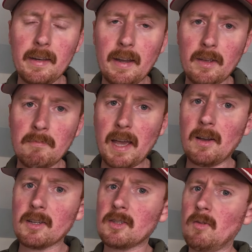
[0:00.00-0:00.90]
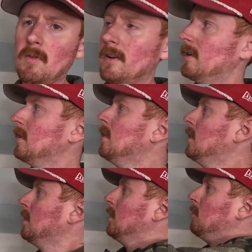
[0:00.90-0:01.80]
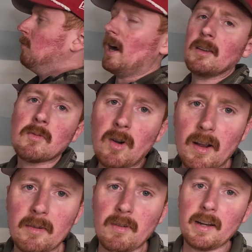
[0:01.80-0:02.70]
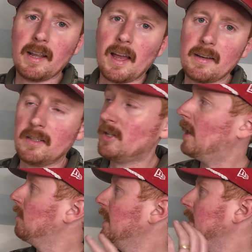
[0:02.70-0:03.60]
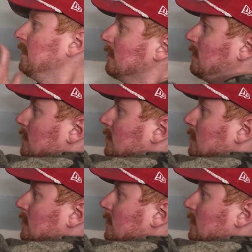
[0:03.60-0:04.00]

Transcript: Now, you may also wonder, why is water running out of the shower head? You're